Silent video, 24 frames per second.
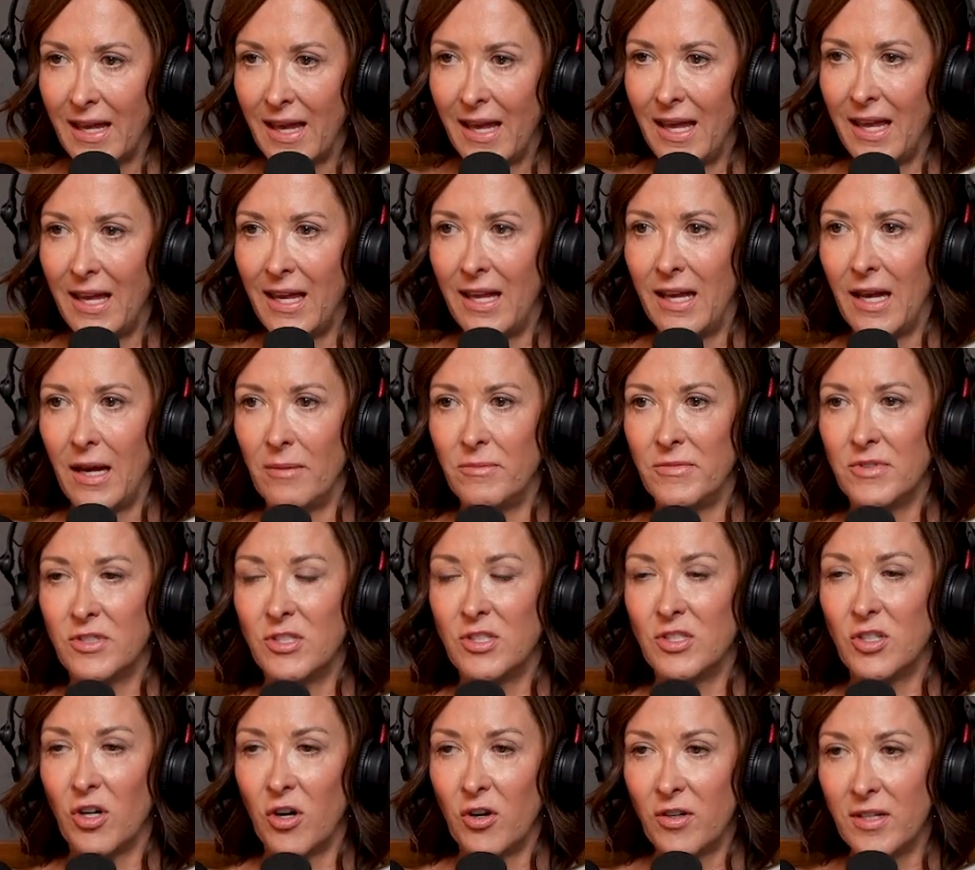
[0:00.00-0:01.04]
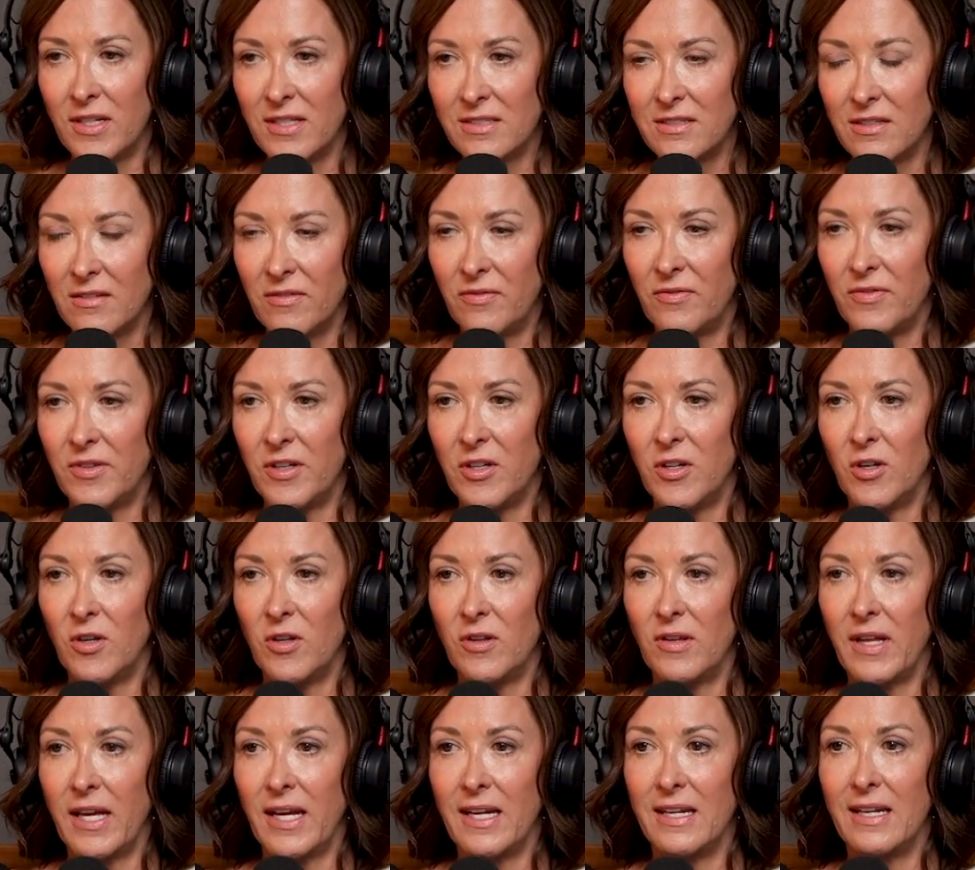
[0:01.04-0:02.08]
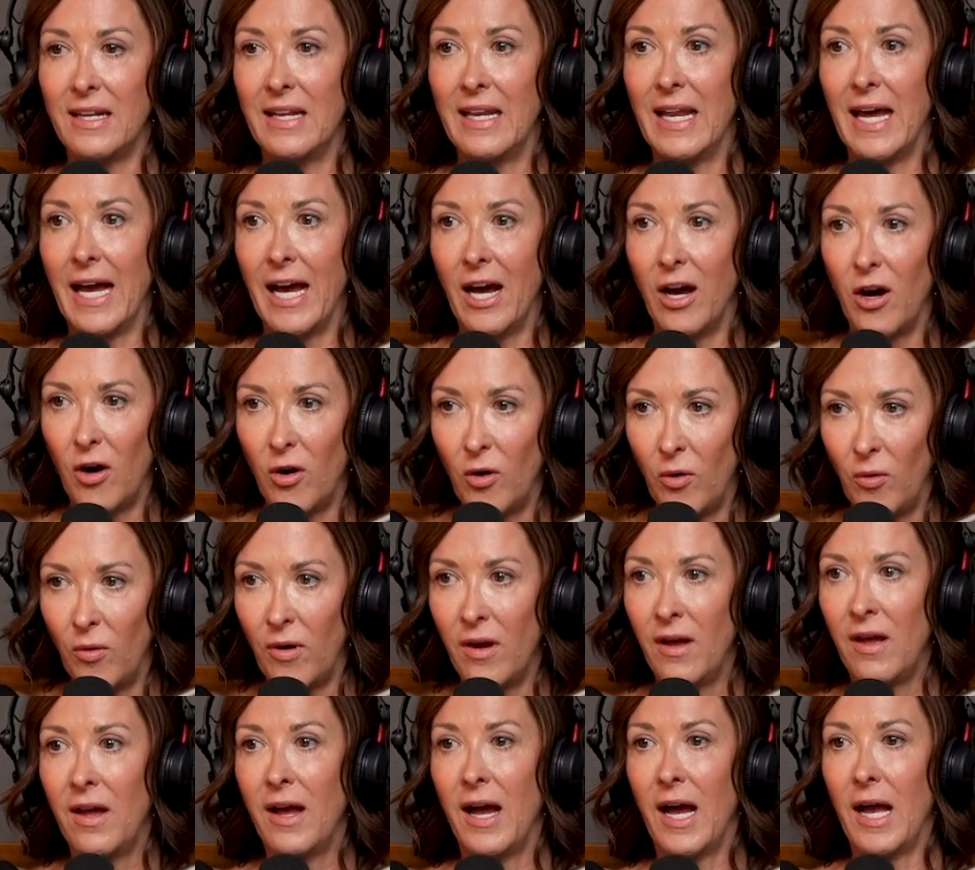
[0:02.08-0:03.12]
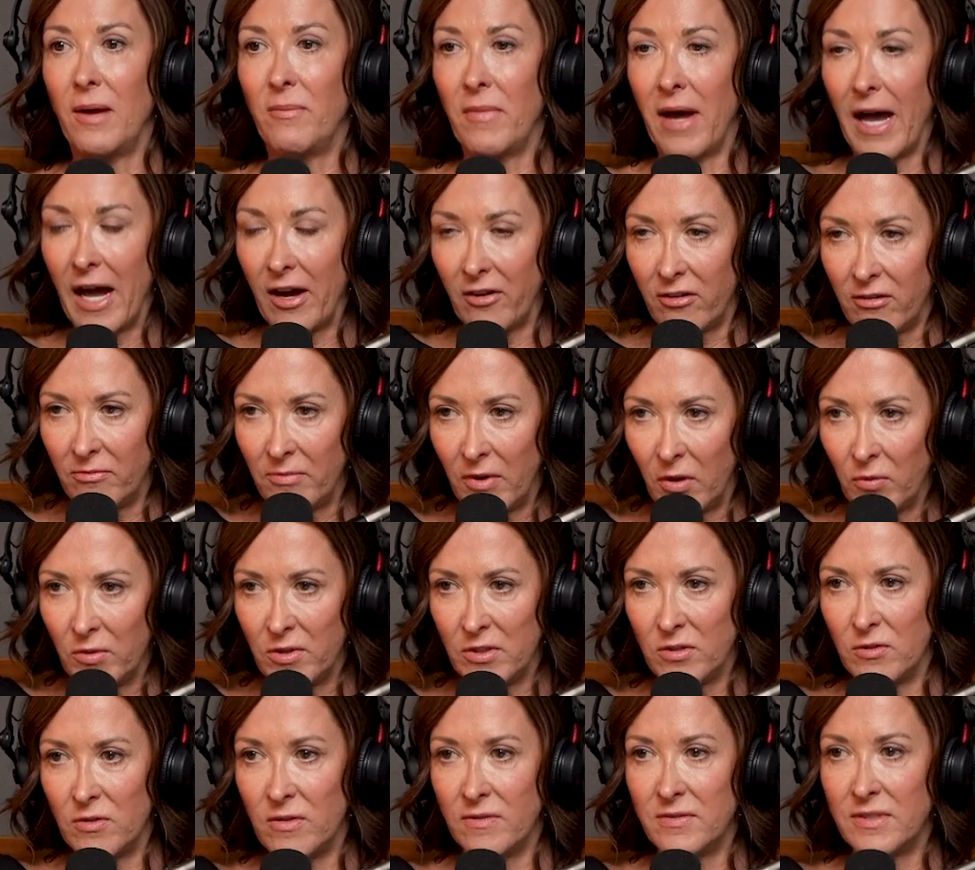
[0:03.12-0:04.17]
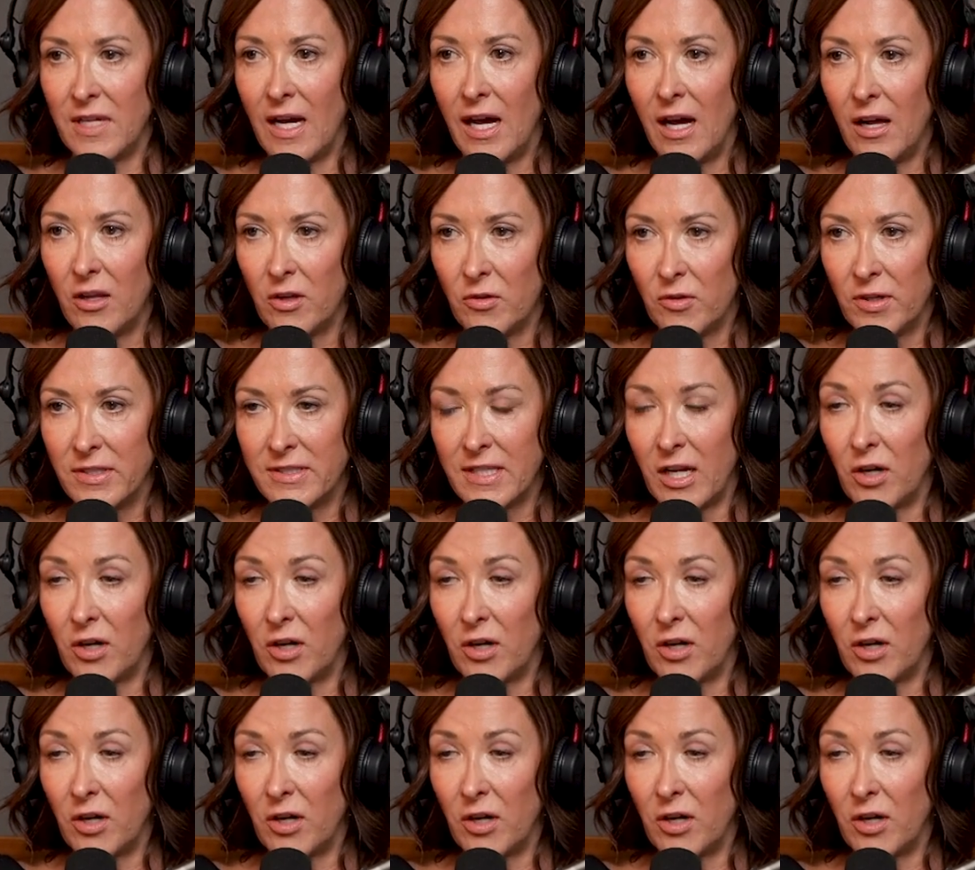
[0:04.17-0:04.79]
hey, I'm starting to feel like now I'm out of my window of tolerance.